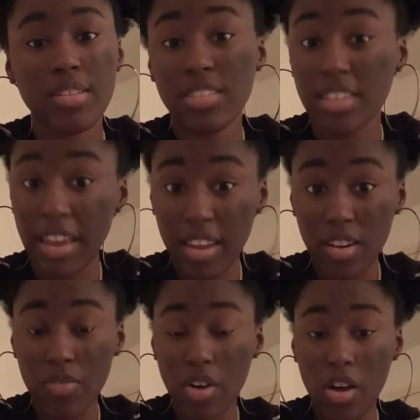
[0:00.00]
Second
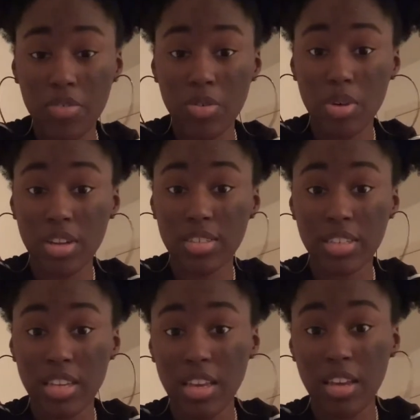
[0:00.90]
of all, if you want to
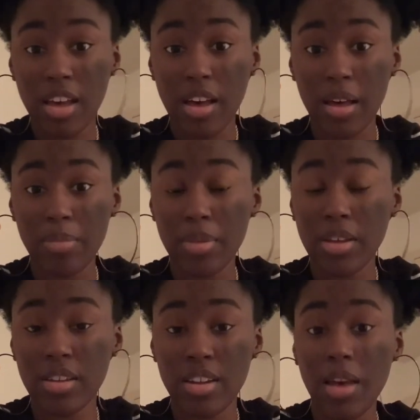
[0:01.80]
see an
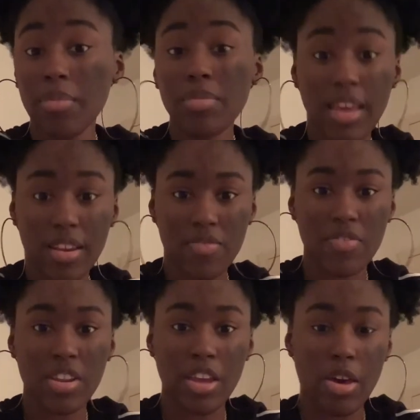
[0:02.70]
updated
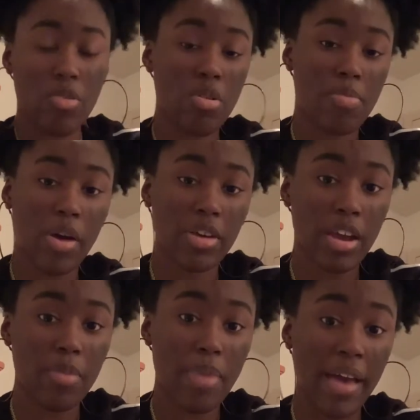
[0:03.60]
video about
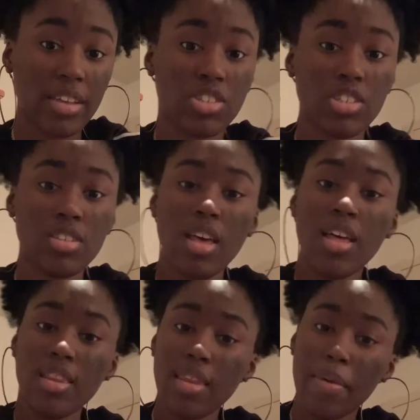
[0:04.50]
care packages,
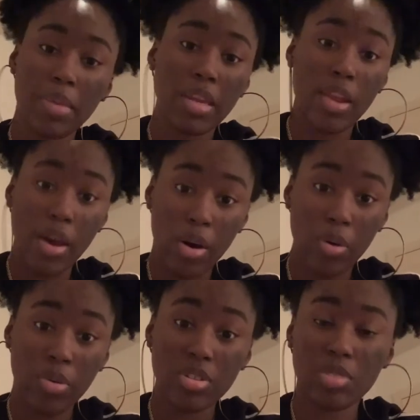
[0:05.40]
let me
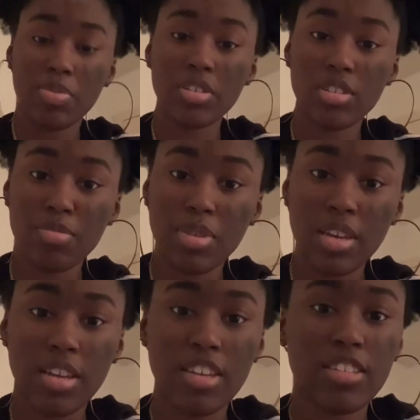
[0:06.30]
know, especially
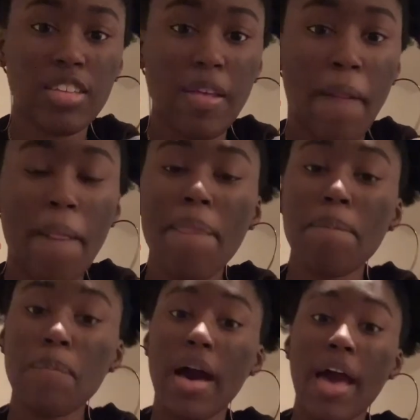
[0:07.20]
because
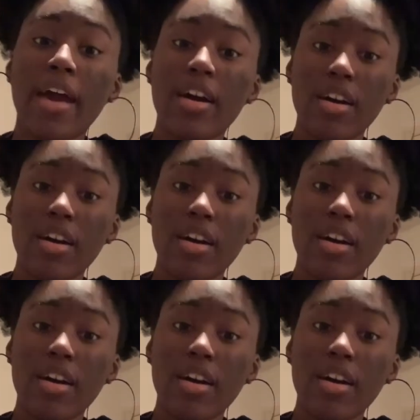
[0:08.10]
my